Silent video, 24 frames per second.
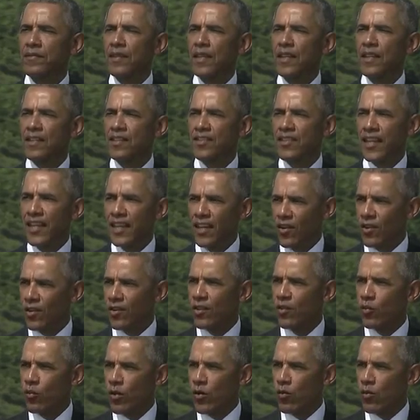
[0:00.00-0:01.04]
It is here
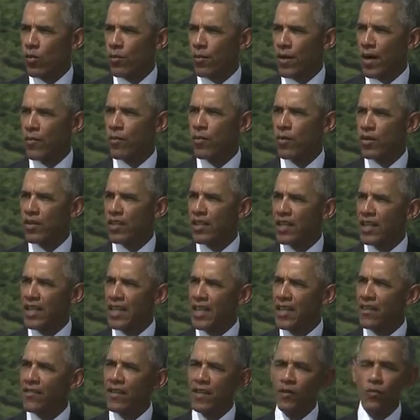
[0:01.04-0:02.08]
that we remember that
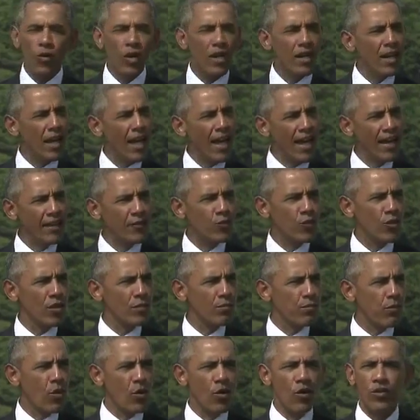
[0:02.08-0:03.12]
even when
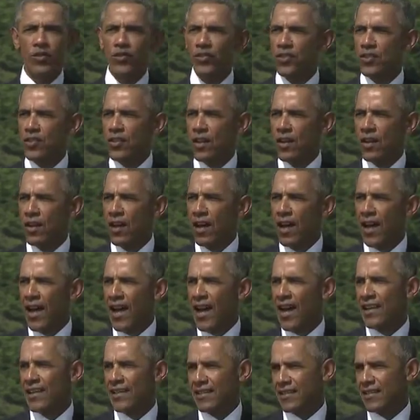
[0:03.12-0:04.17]
hatred burns
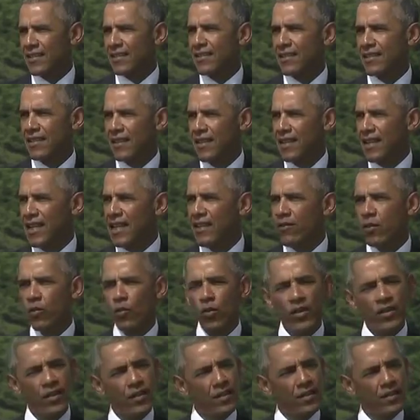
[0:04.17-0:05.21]
hottest, even
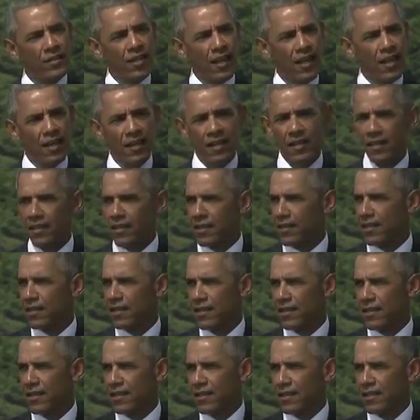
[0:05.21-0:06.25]
when the tug
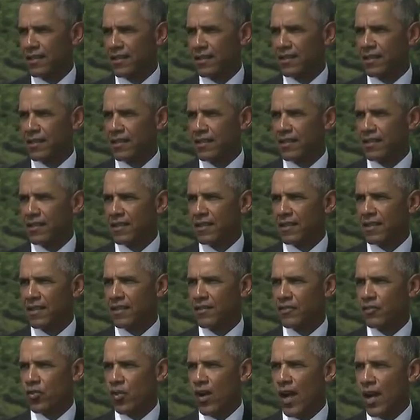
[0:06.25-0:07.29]

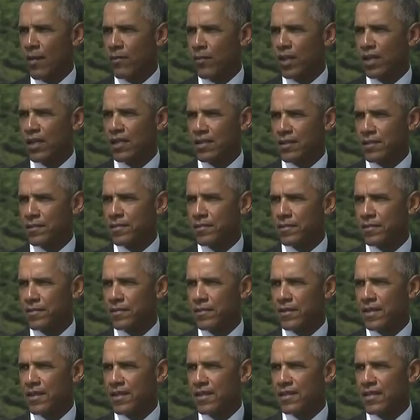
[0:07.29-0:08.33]
of tribalism
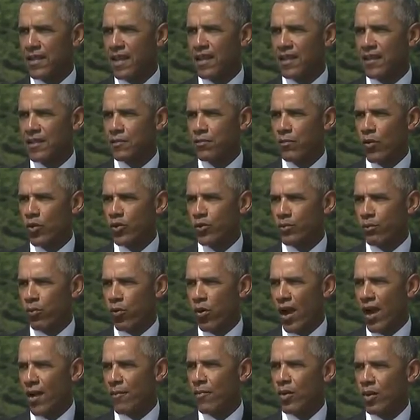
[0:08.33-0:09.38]
is at its most
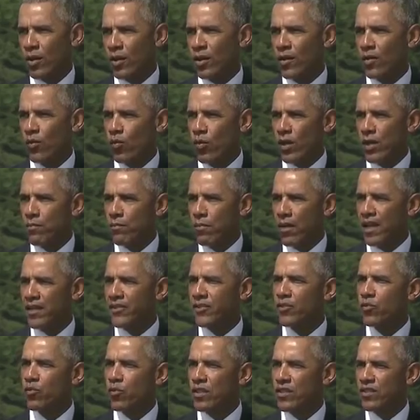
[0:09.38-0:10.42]
primal, we
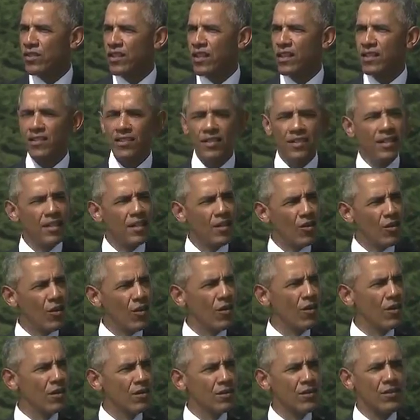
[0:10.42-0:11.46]
must resist the
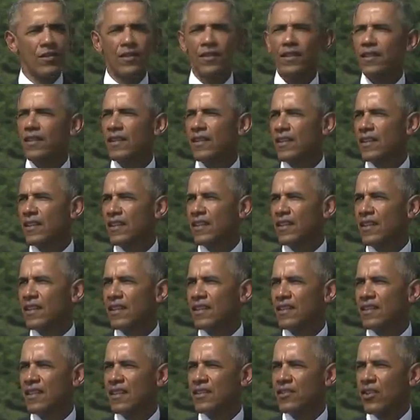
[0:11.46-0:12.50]
urge
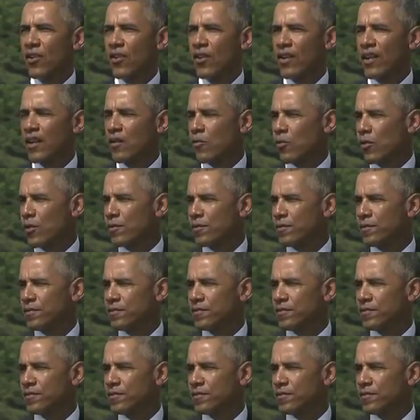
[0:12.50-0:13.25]
to turn inward.